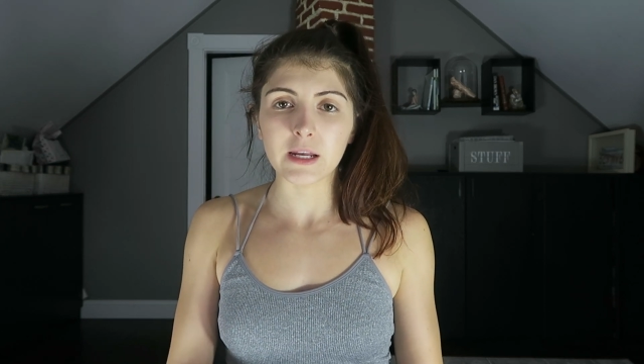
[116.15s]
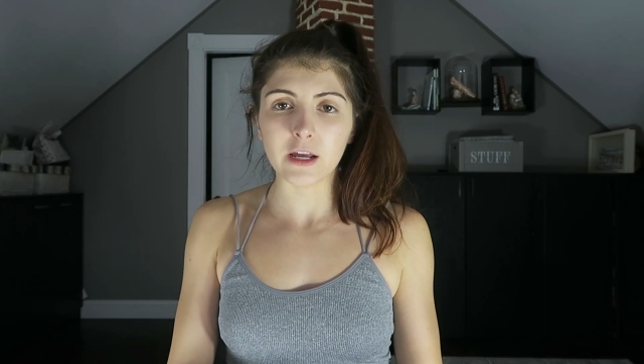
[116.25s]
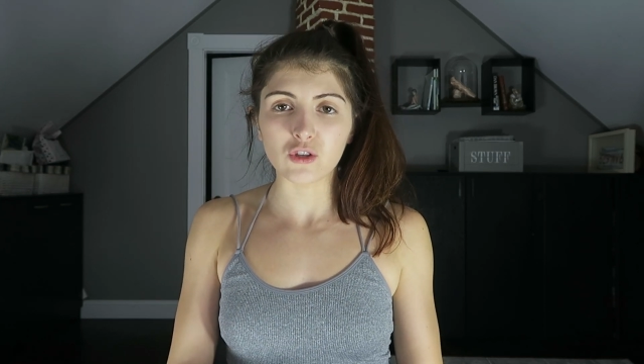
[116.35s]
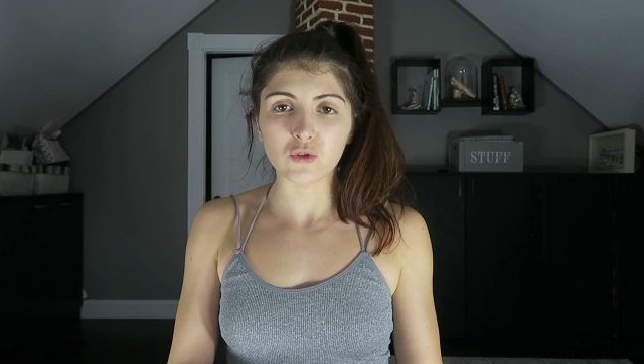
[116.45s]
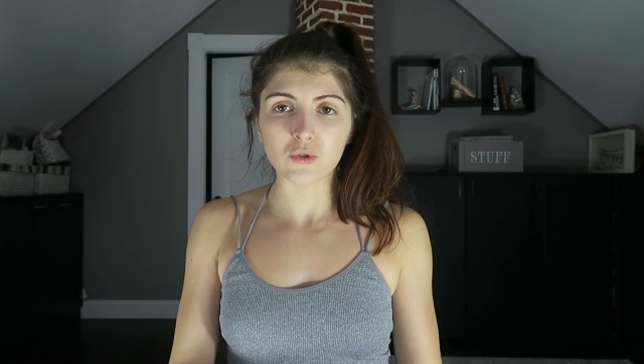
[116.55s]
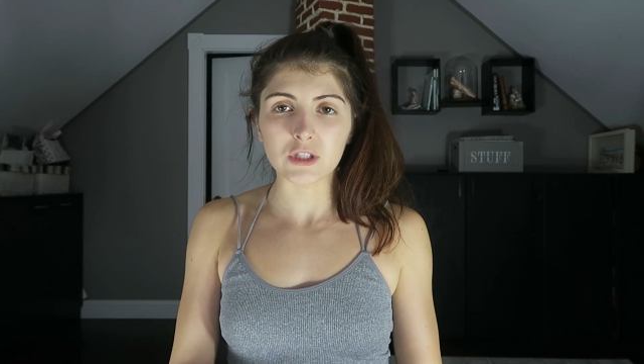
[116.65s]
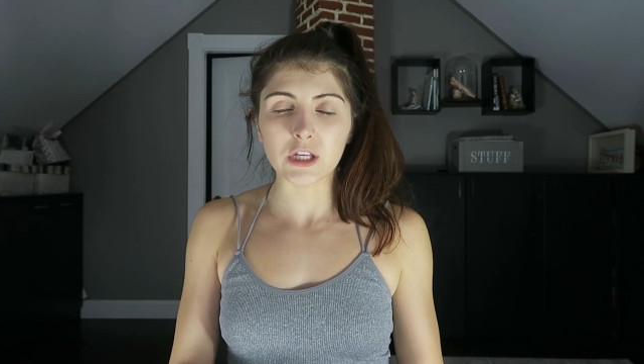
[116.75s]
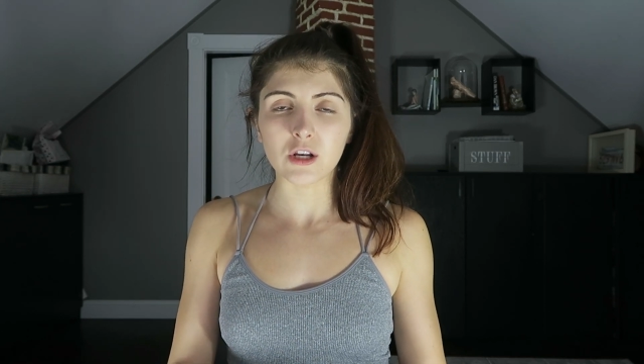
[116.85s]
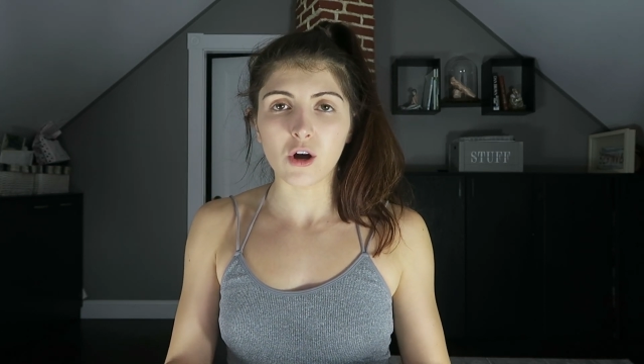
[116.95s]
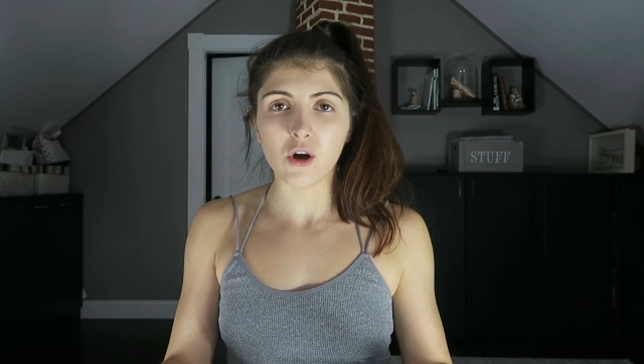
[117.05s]
and I used
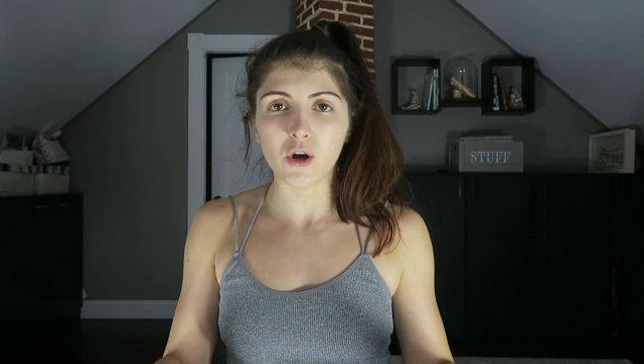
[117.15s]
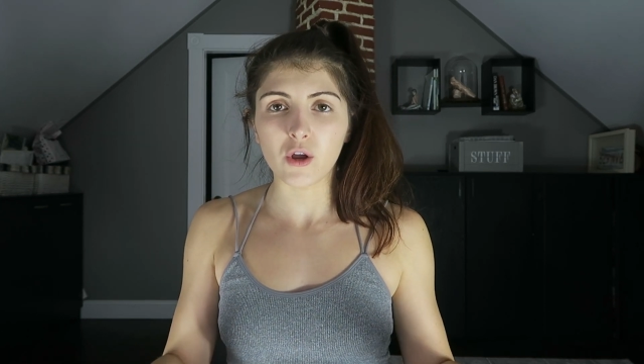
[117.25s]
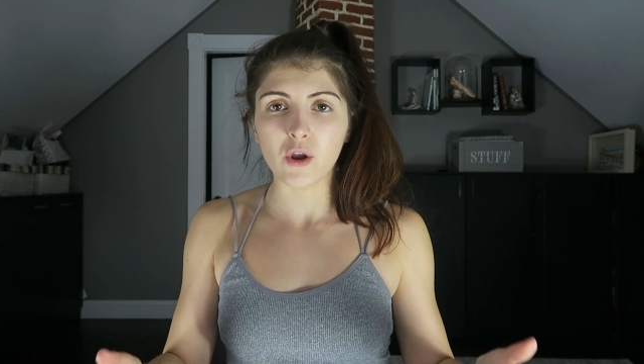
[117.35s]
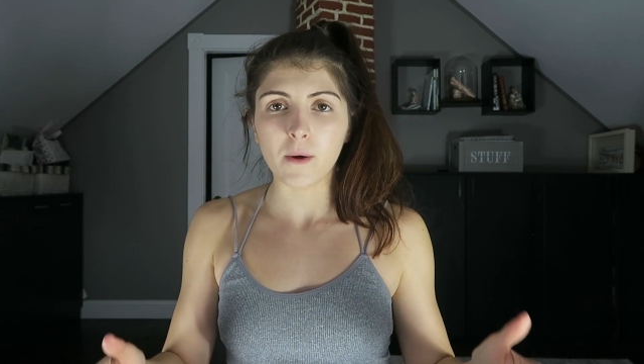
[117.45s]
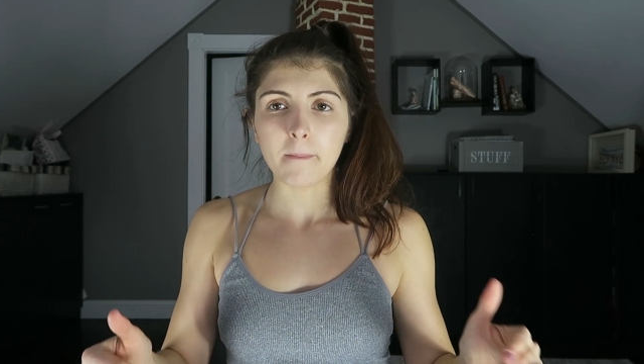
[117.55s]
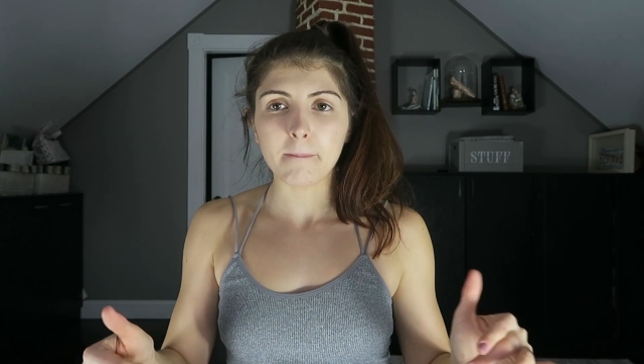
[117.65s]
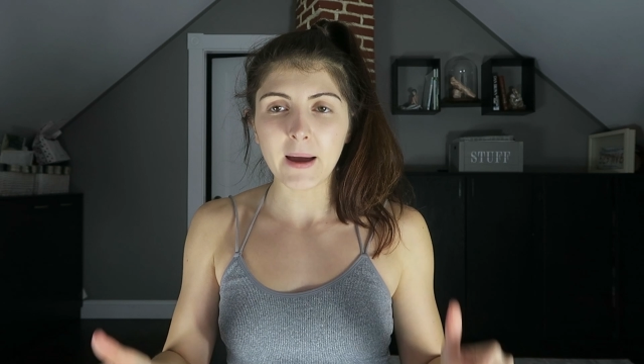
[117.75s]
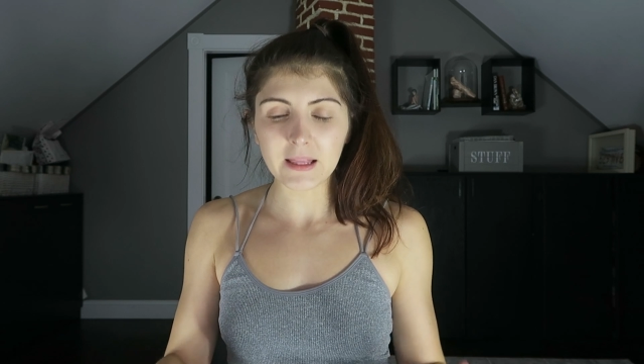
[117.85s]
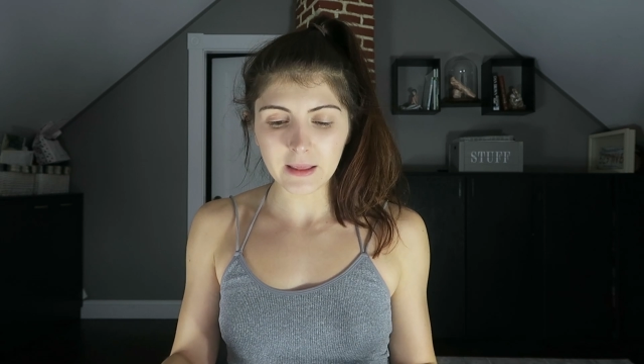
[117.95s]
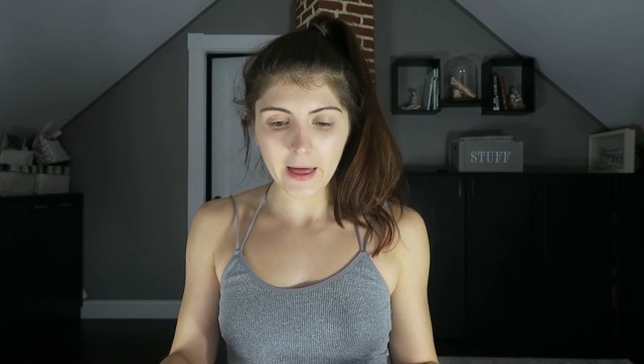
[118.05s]
it on
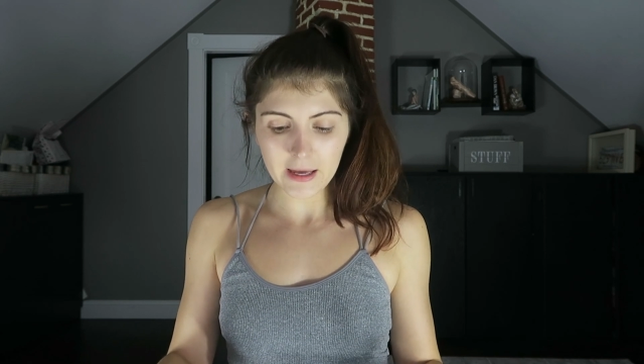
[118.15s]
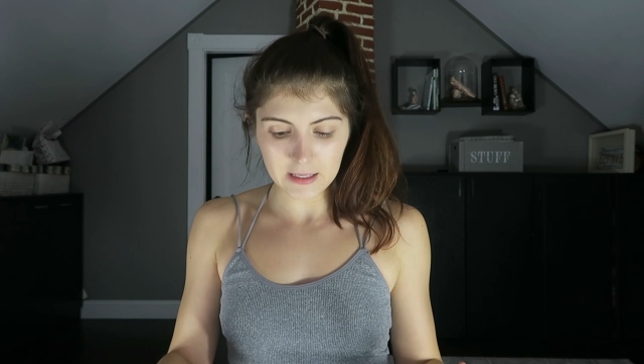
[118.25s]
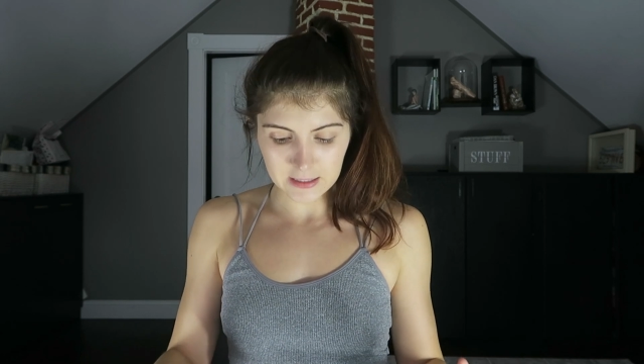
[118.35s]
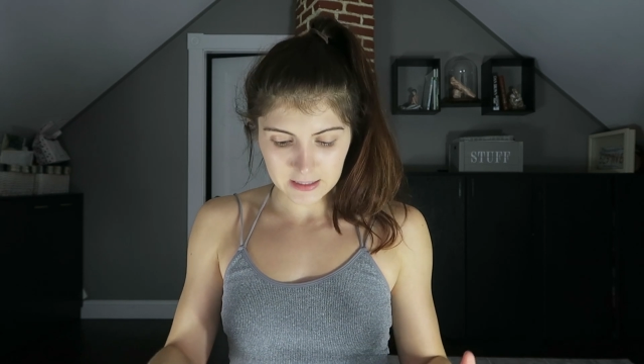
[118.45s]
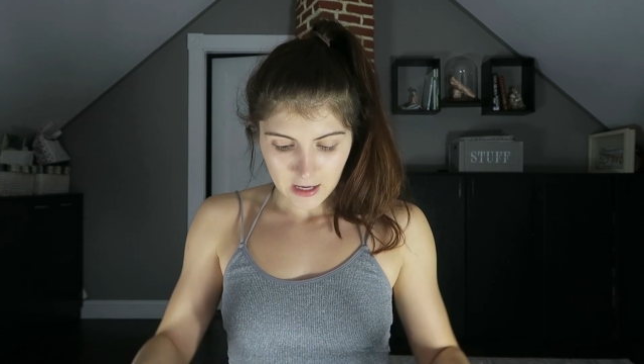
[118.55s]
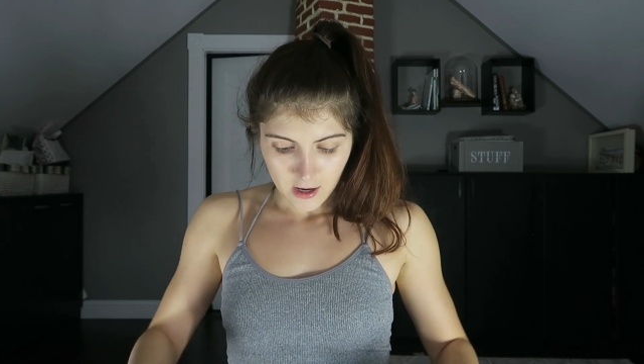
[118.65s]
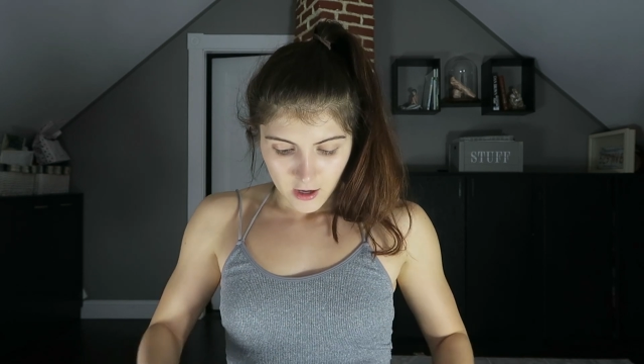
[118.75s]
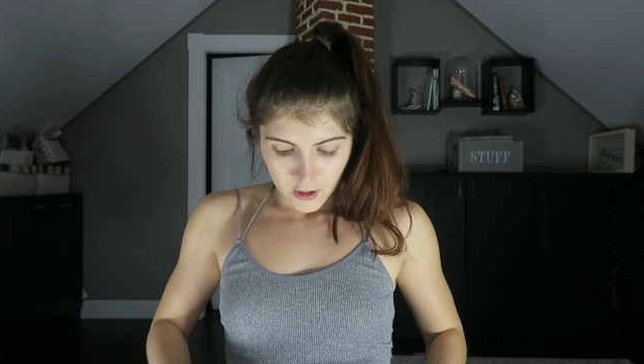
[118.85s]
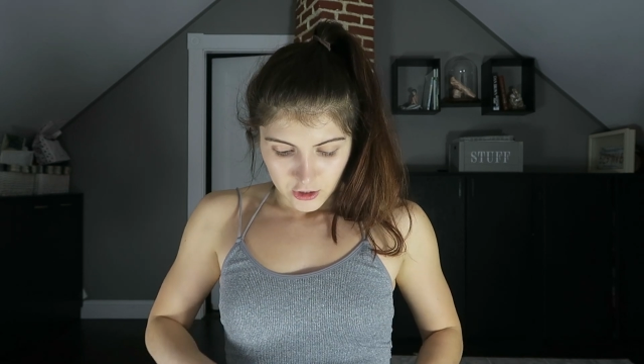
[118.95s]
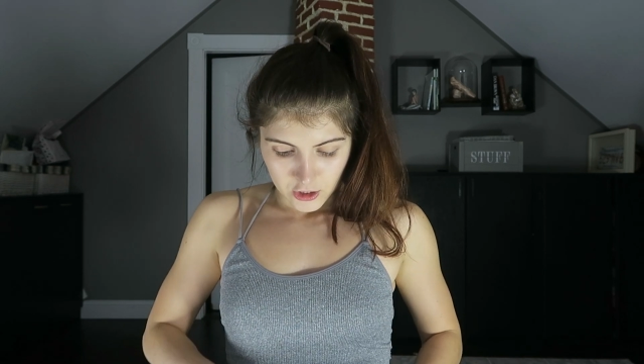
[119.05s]
my legs.
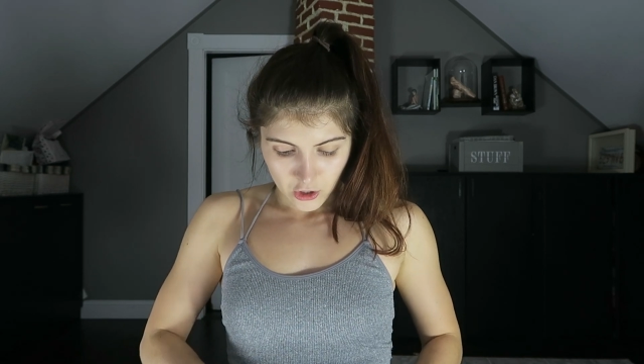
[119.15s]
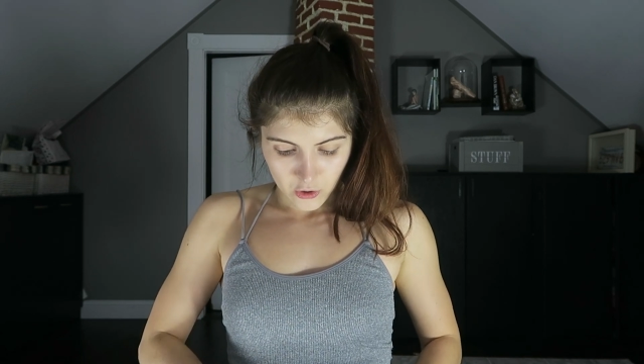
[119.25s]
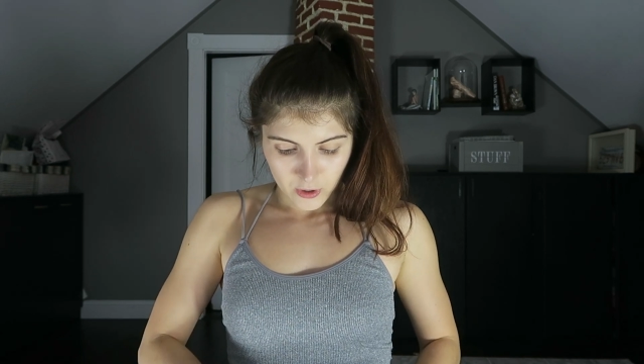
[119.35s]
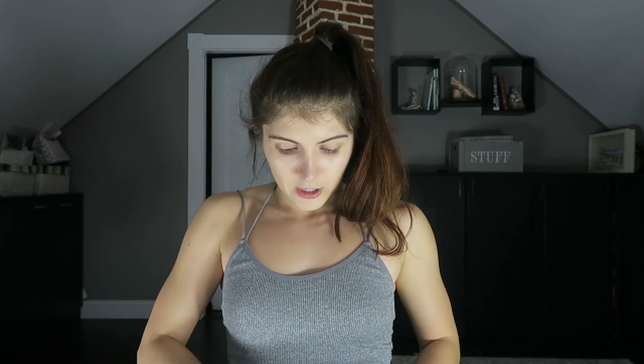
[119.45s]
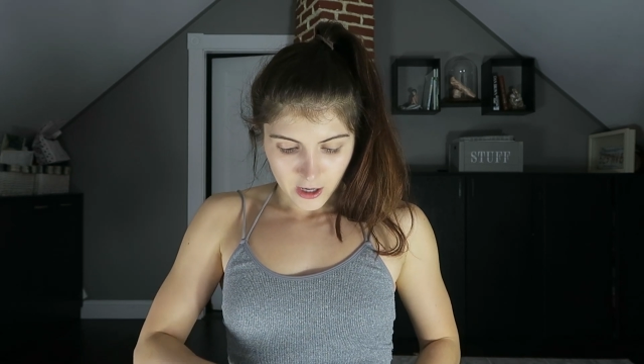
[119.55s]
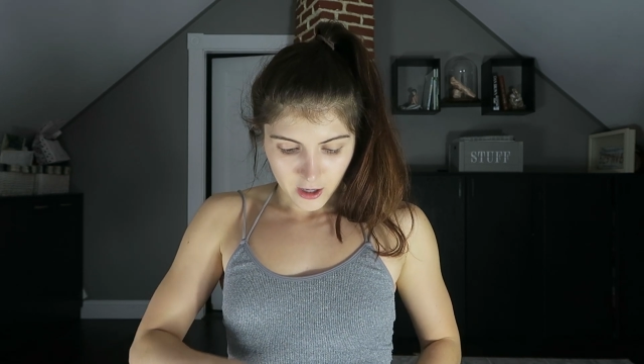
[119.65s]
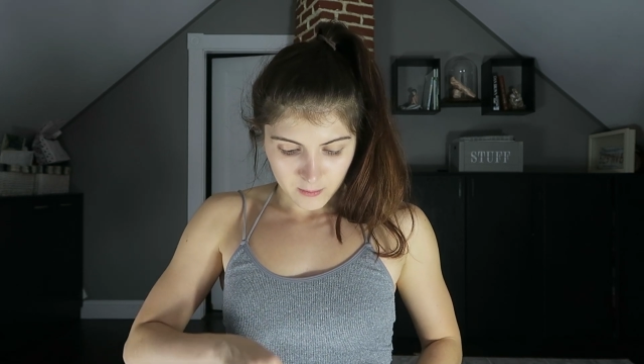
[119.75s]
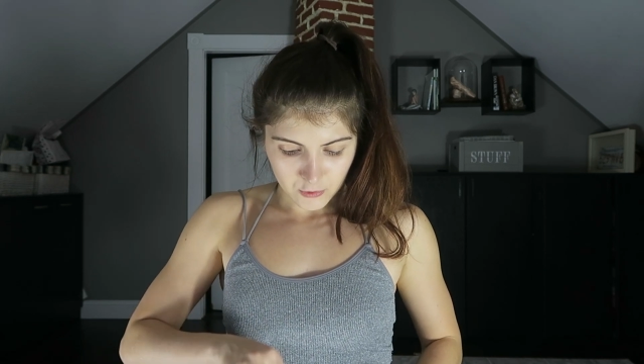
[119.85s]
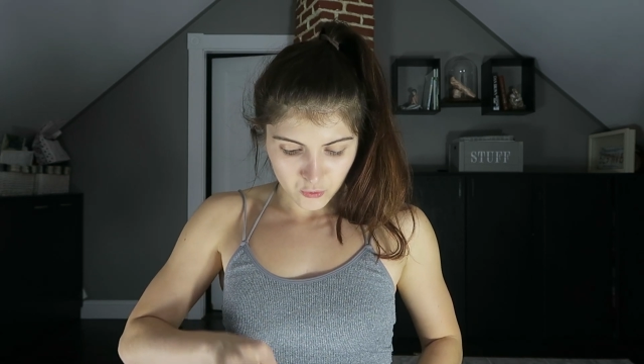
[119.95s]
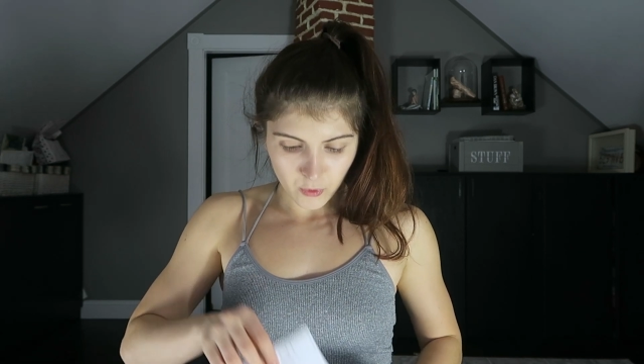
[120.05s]
So it
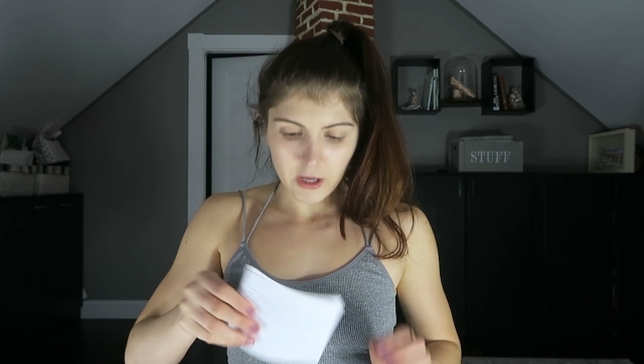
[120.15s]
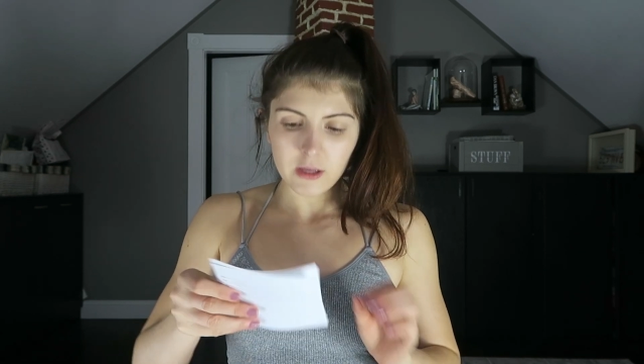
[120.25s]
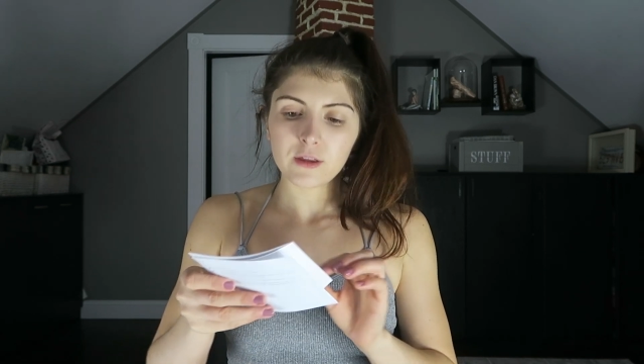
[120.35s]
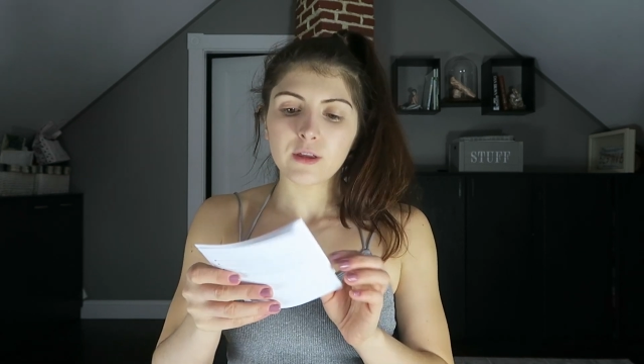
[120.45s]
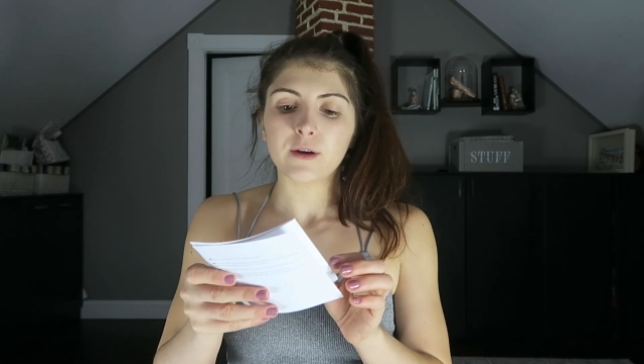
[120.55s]
comes with